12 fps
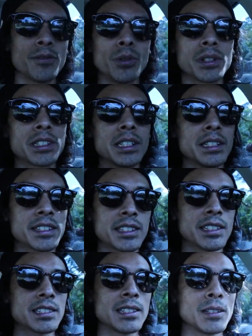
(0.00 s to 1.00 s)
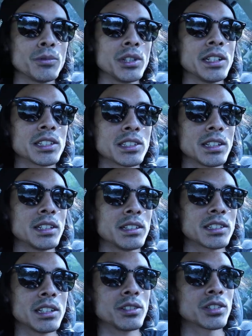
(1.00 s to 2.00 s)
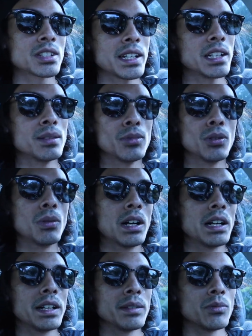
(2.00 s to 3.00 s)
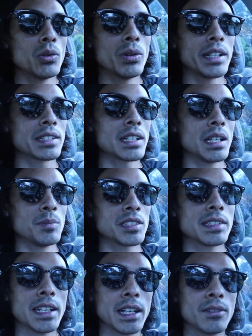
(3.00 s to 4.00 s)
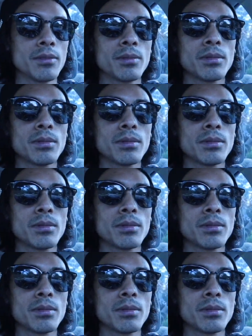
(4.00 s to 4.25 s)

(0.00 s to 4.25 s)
14 to 16 weeks and it's understandable why the wait time is that